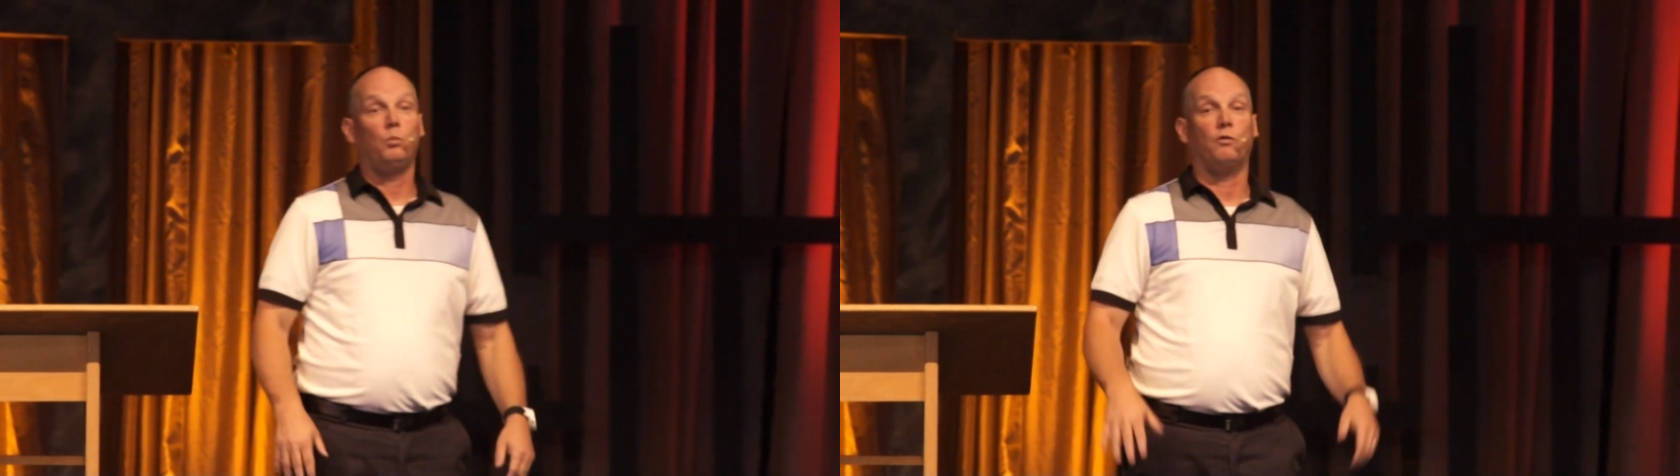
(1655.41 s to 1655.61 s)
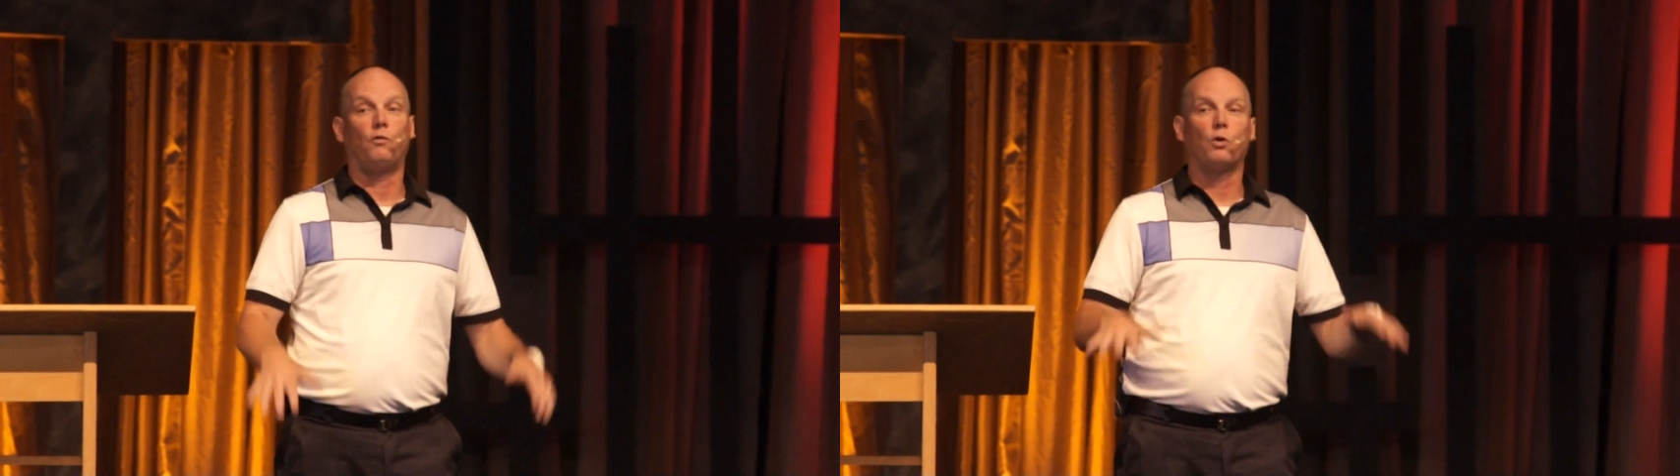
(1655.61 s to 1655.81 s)

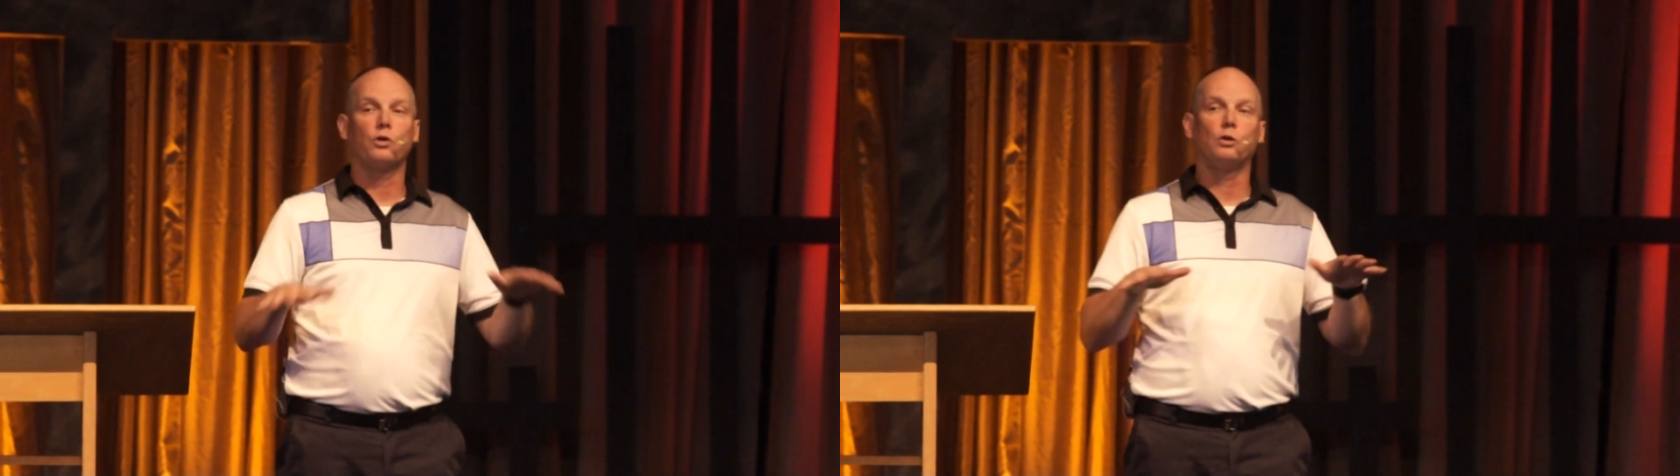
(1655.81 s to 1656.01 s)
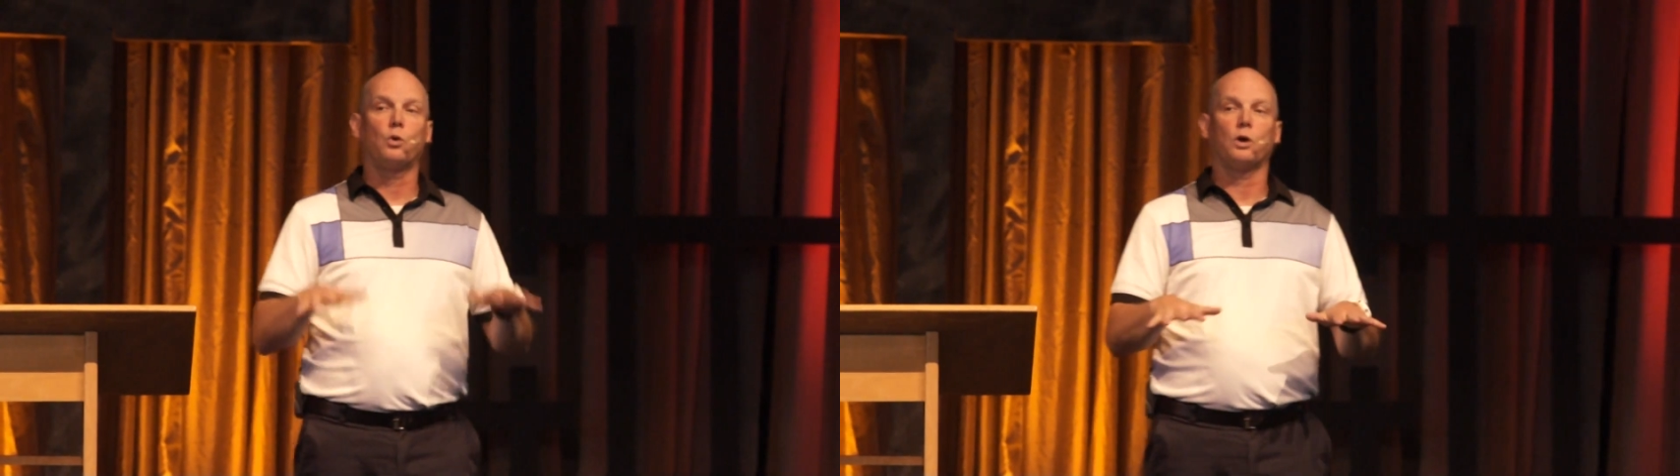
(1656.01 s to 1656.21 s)
Before
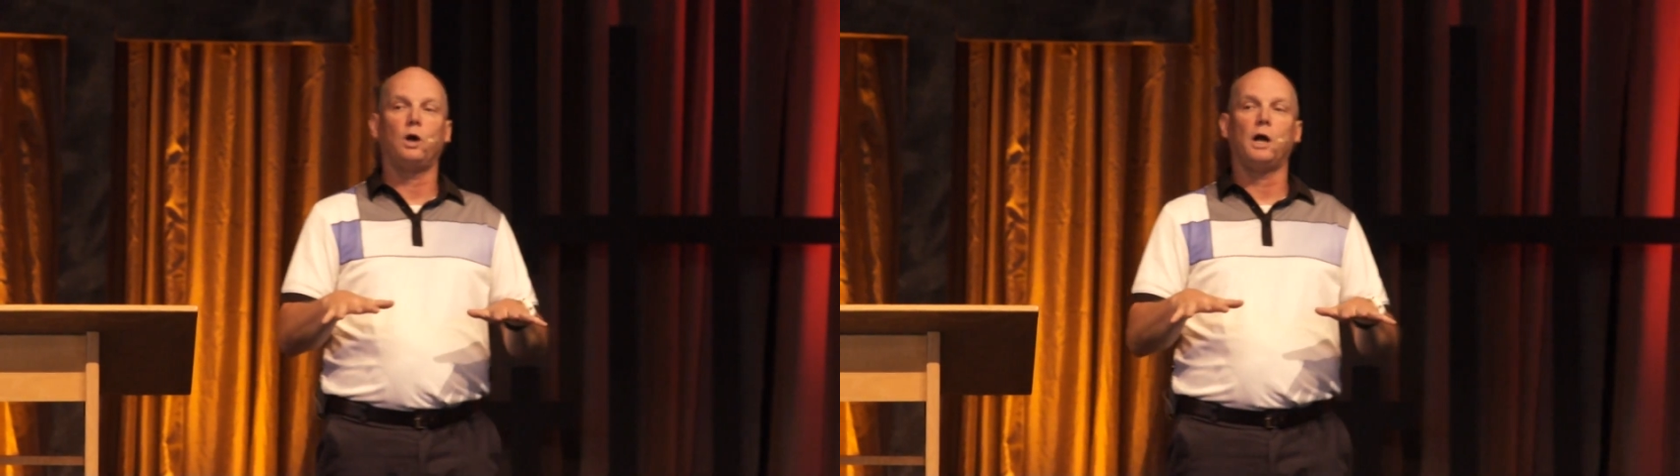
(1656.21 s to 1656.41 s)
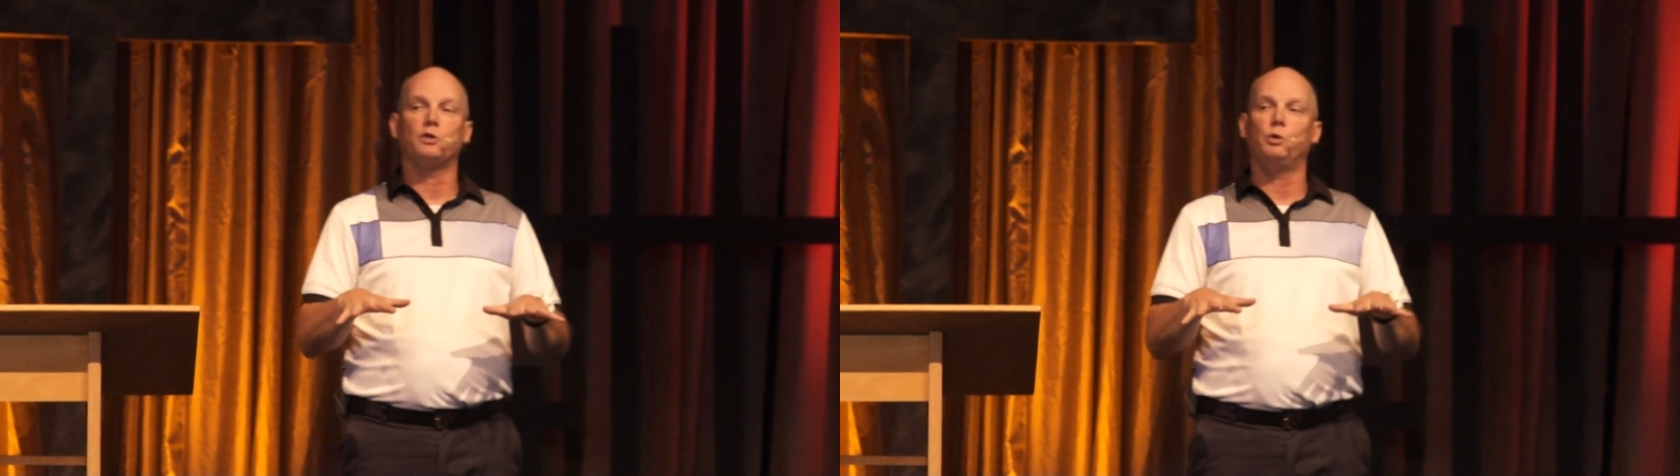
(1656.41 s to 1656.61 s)
the Lord our
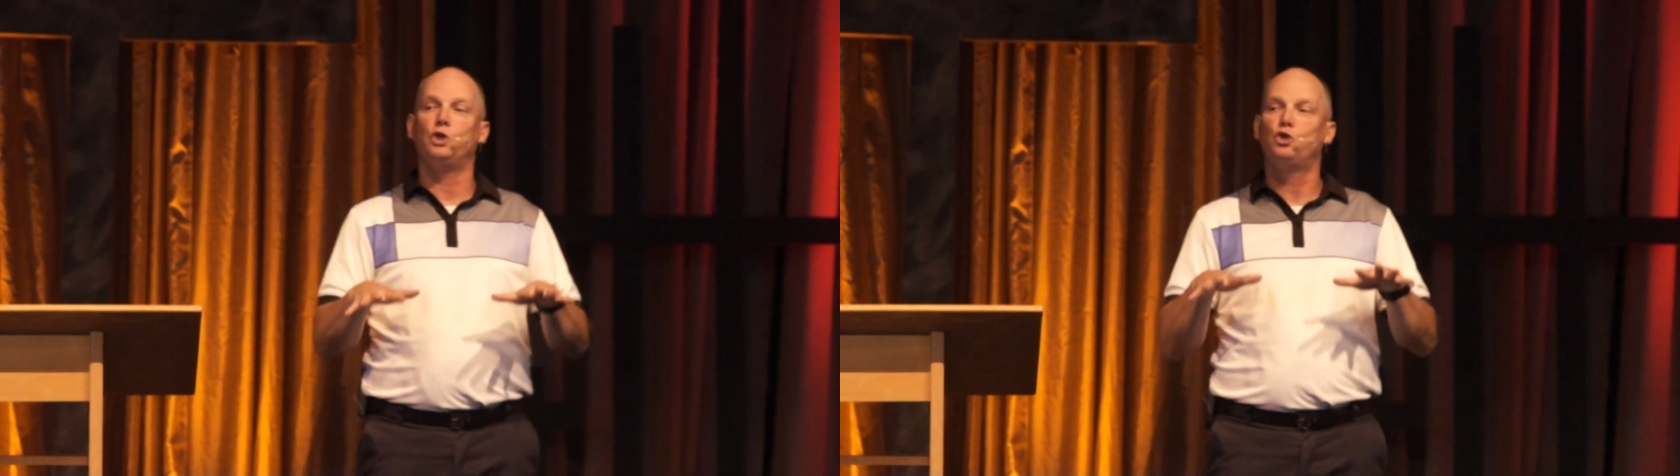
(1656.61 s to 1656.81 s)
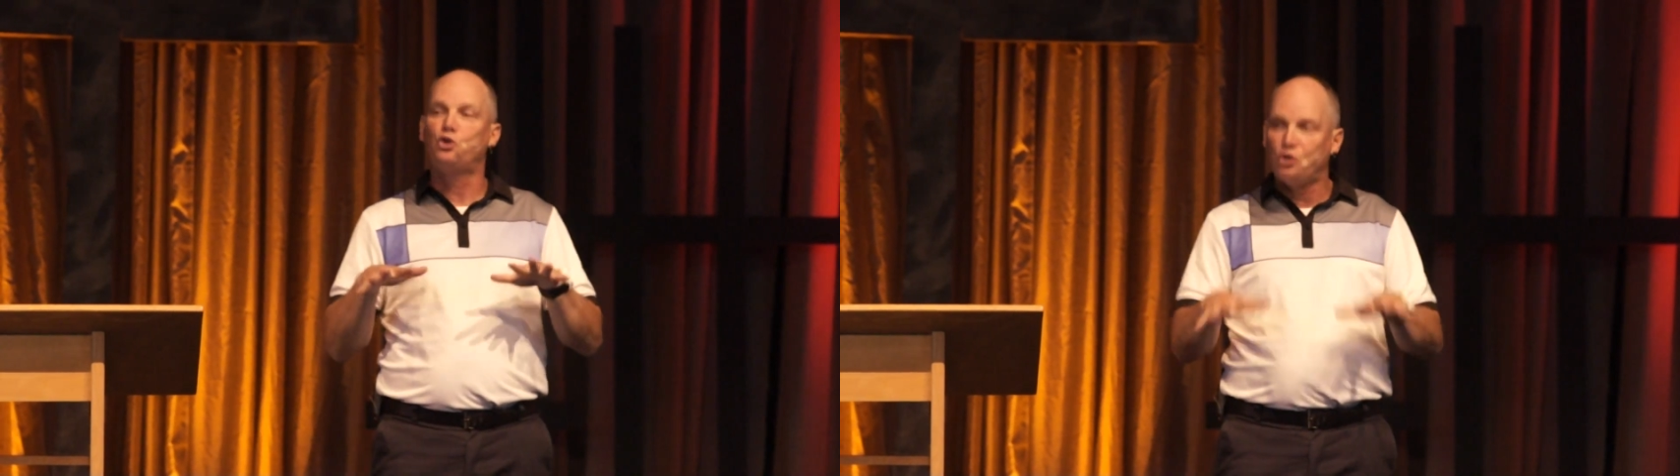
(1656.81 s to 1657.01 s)
God, as we
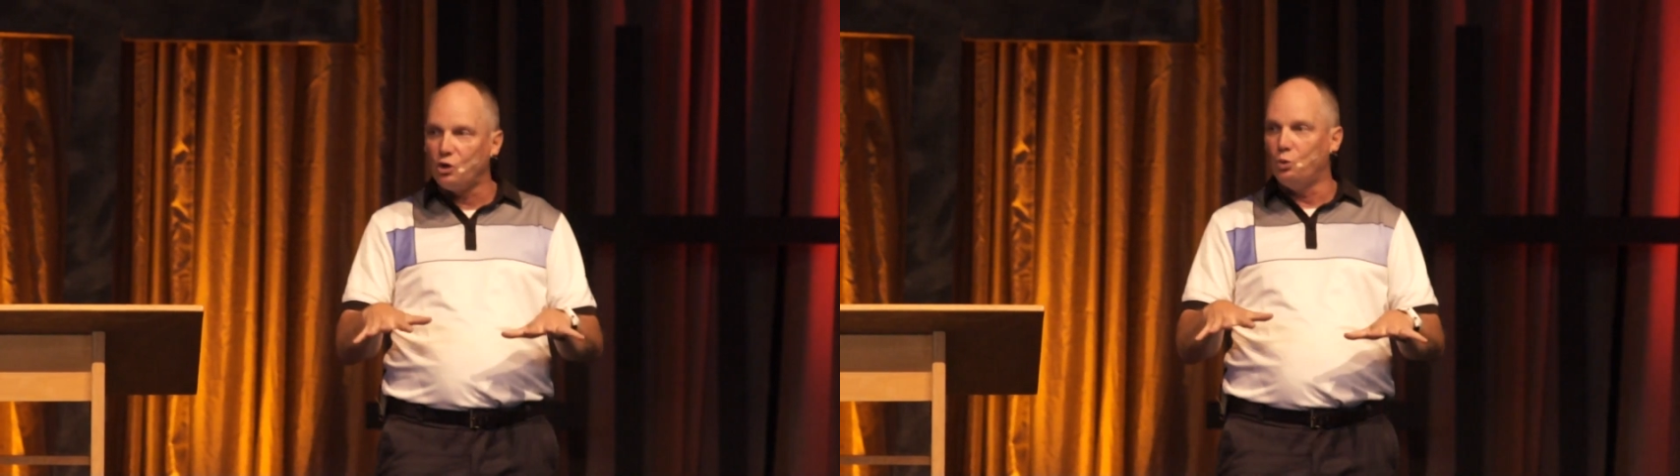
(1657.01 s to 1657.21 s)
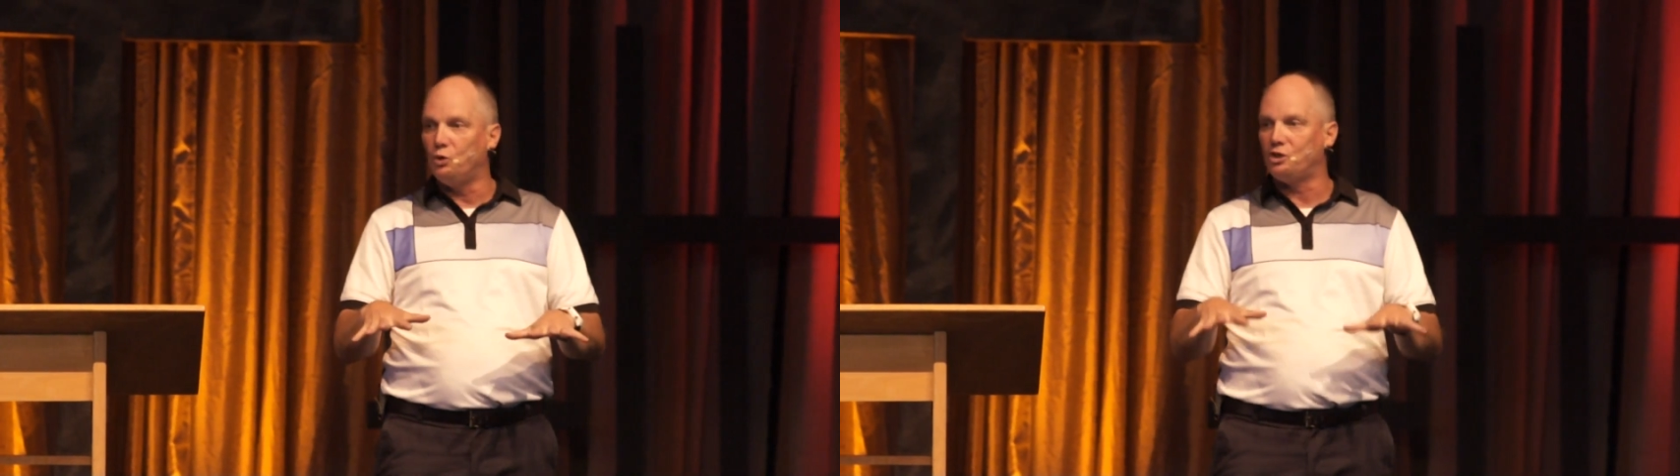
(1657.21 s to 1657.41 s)

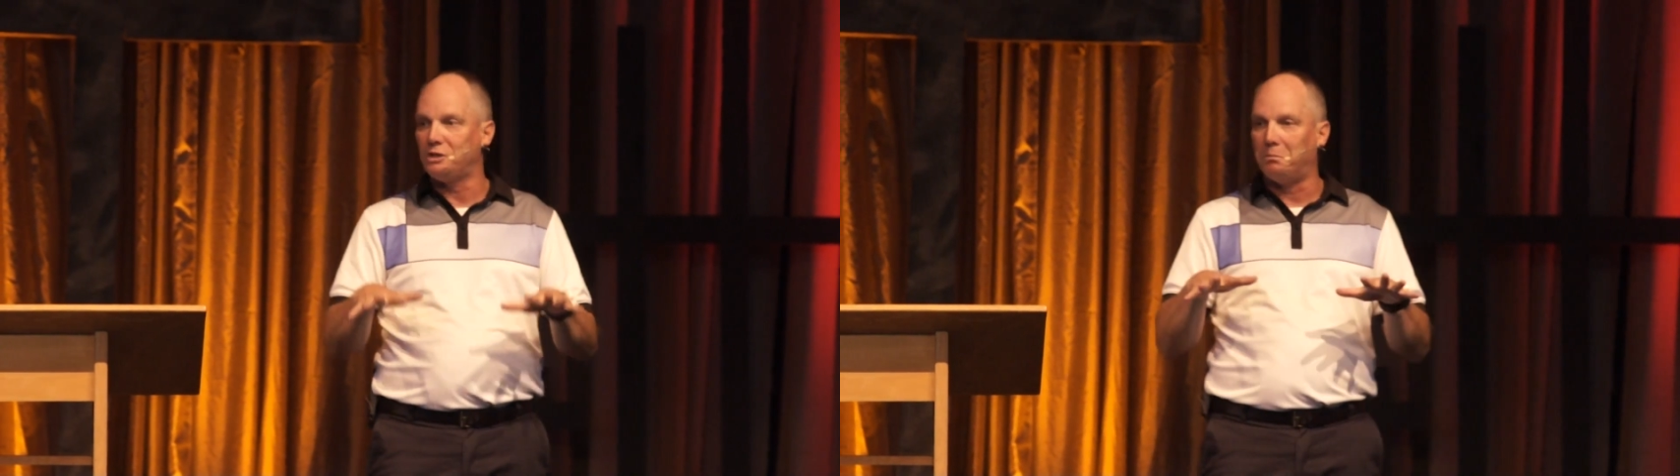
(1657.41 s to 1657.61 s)
choose